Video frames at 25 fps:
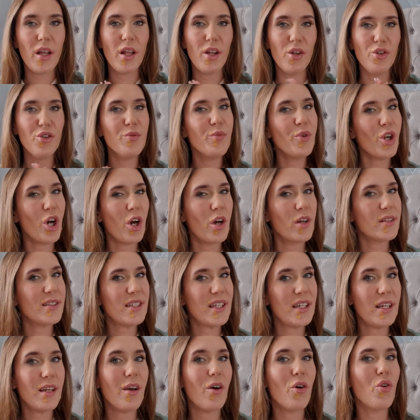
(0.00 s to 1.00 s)

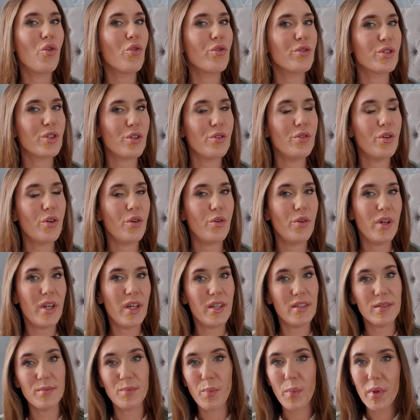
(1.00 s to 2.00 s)
iilluminaughtii, also known
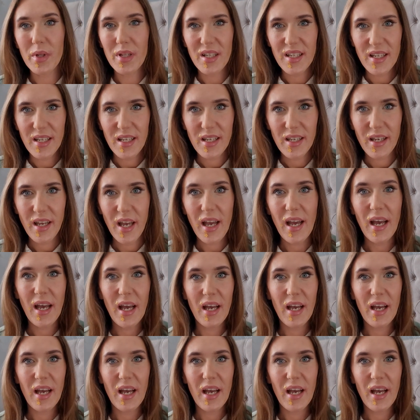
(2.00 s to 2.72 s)
as Blair,